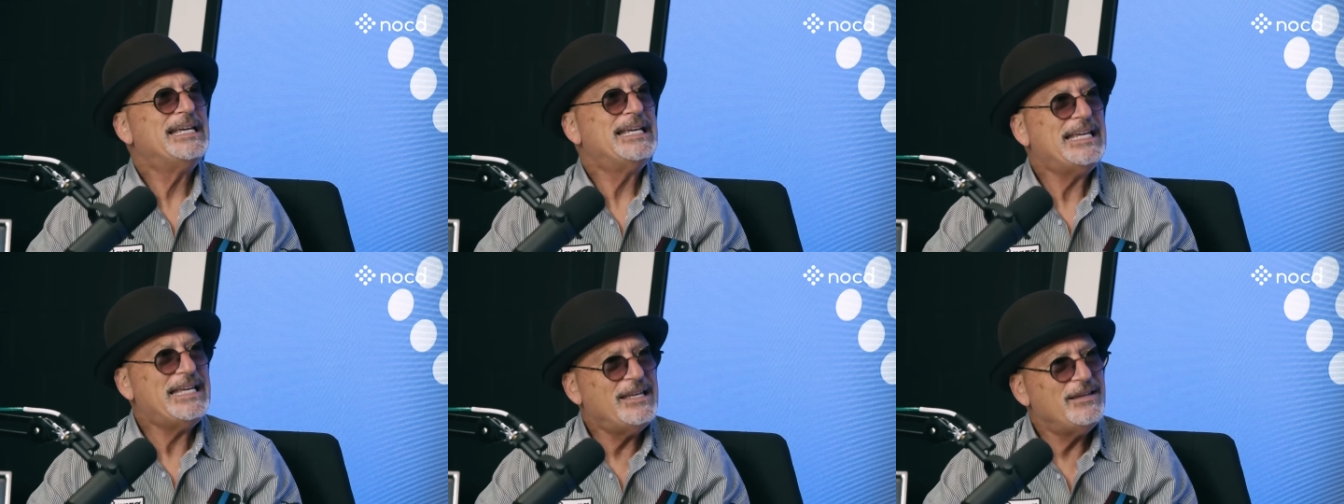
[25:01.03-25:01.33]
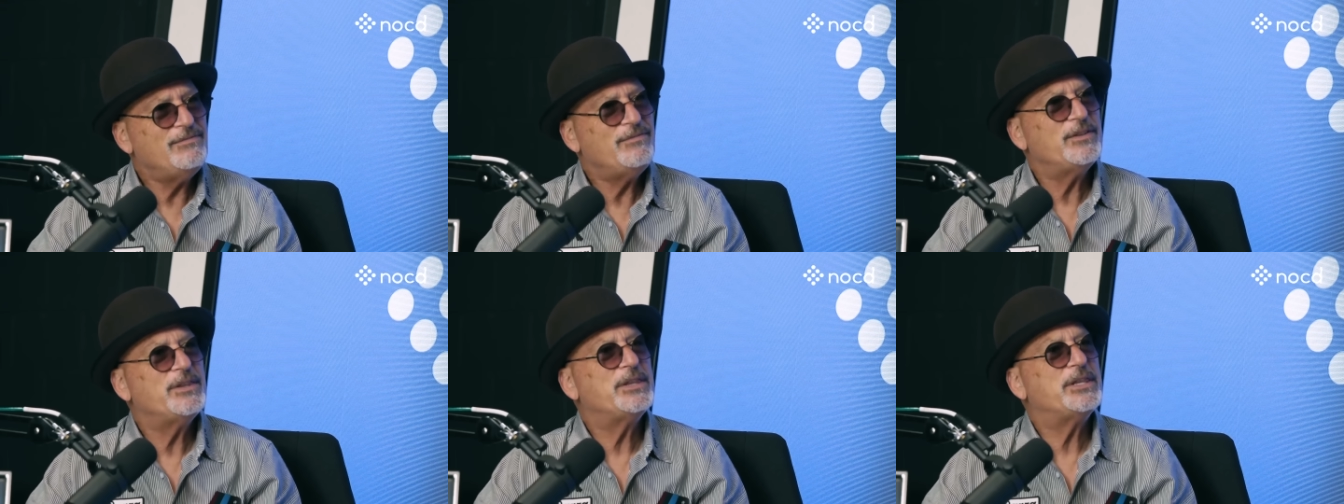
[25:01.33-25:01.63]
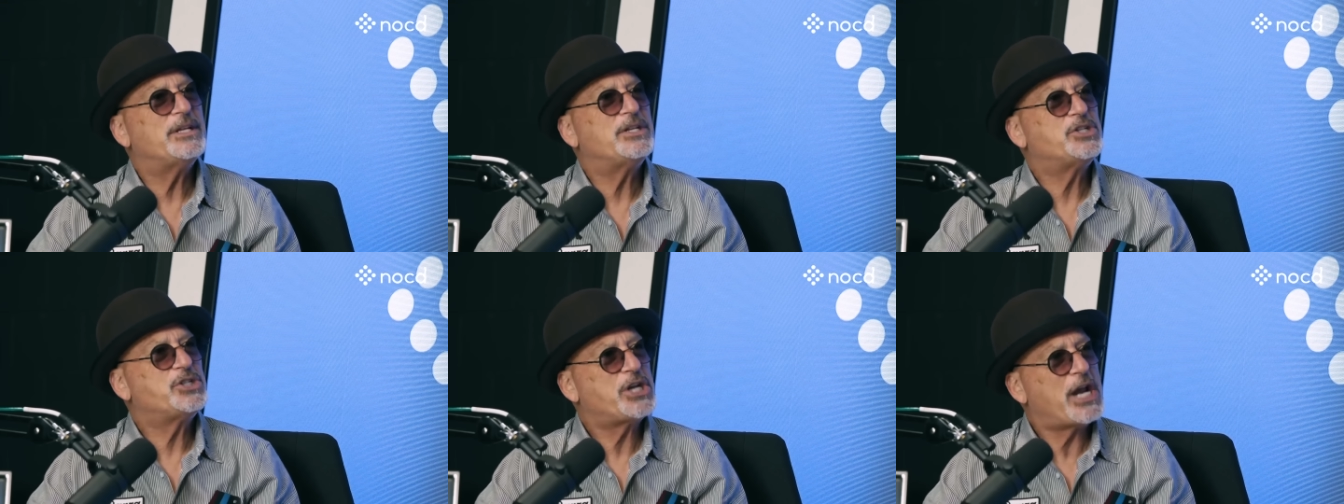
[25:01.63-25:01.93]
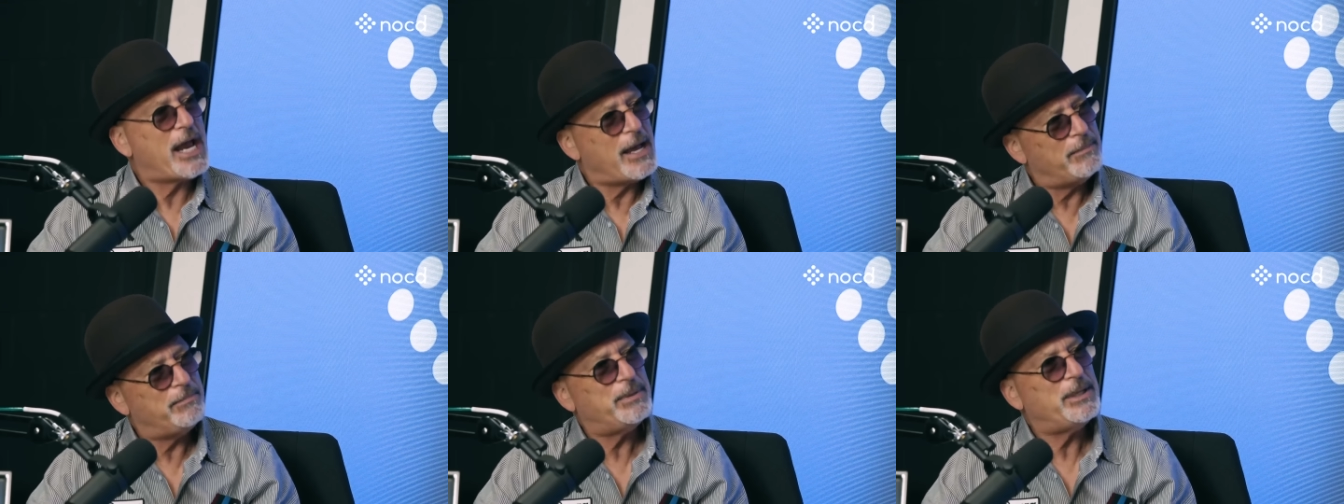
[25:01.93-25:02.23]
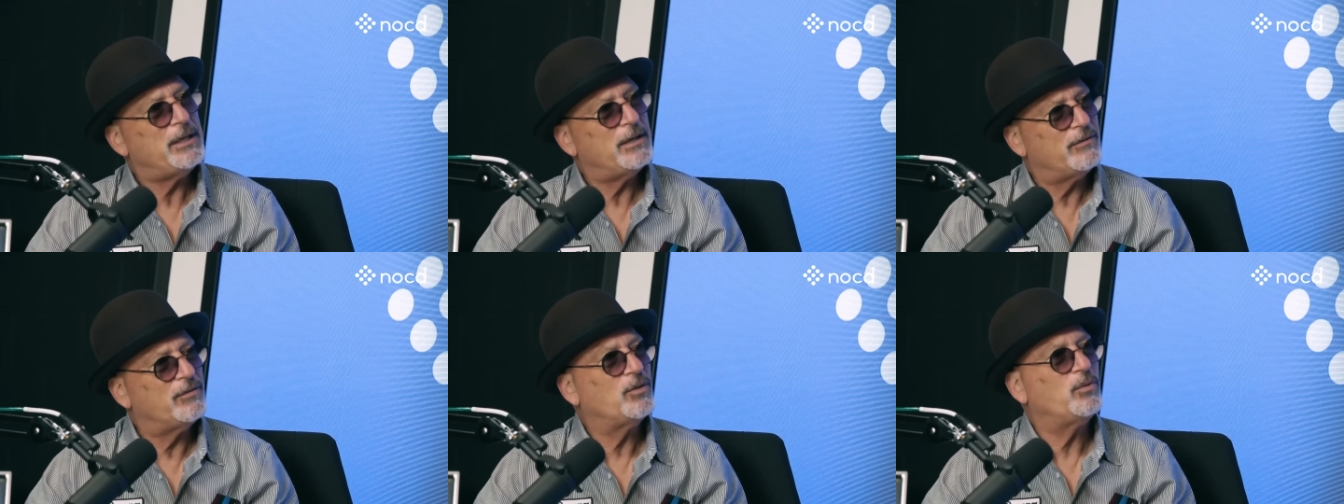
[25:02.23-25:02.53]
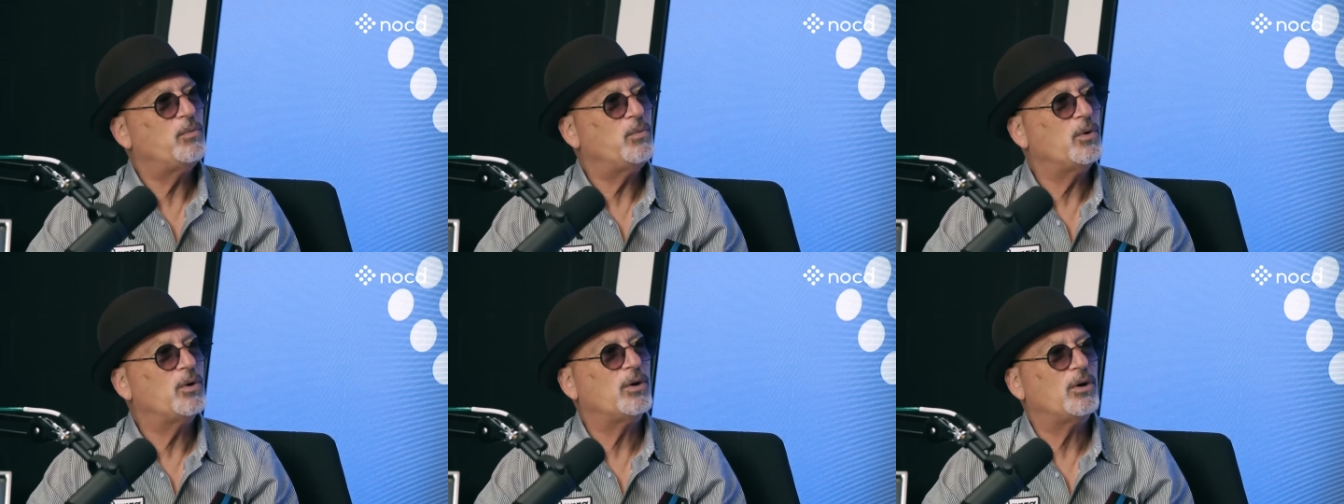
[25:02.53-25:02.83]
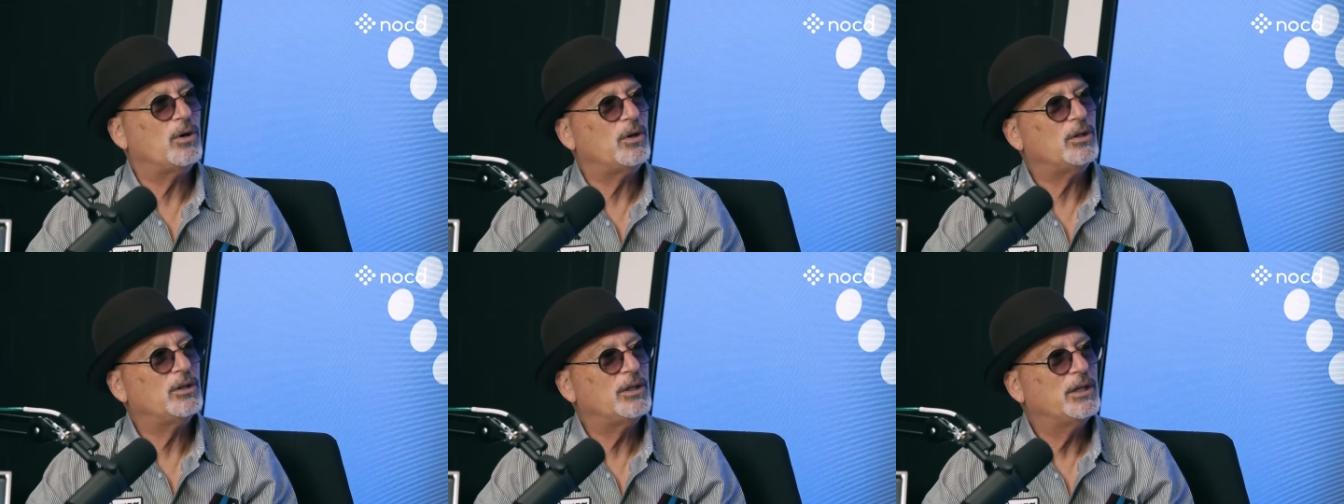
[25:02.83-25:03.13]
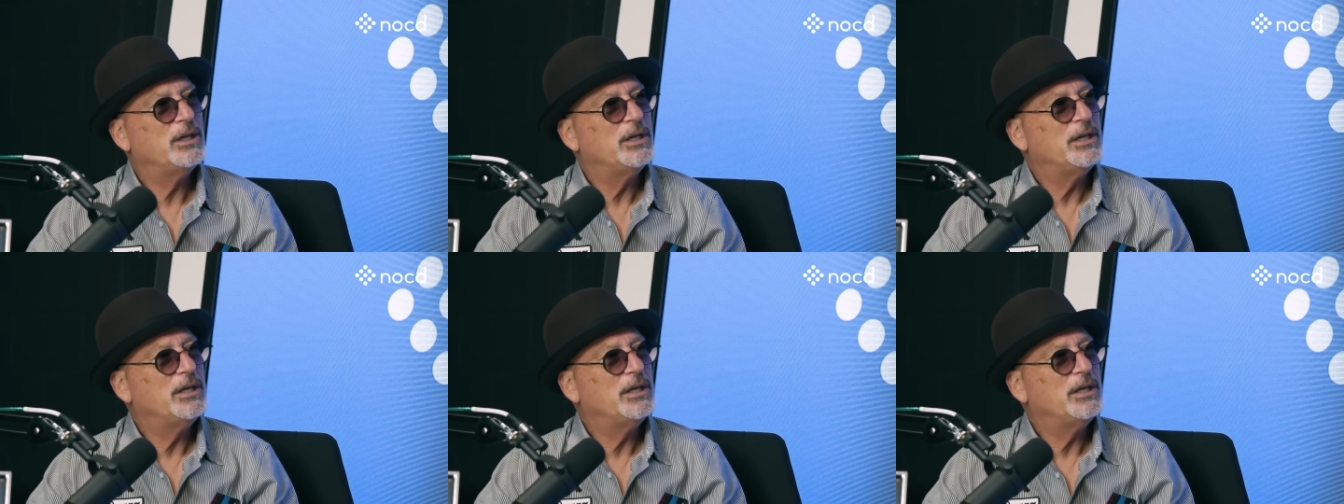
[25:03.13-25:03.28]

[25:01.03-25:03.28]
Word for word: Even the champion of the world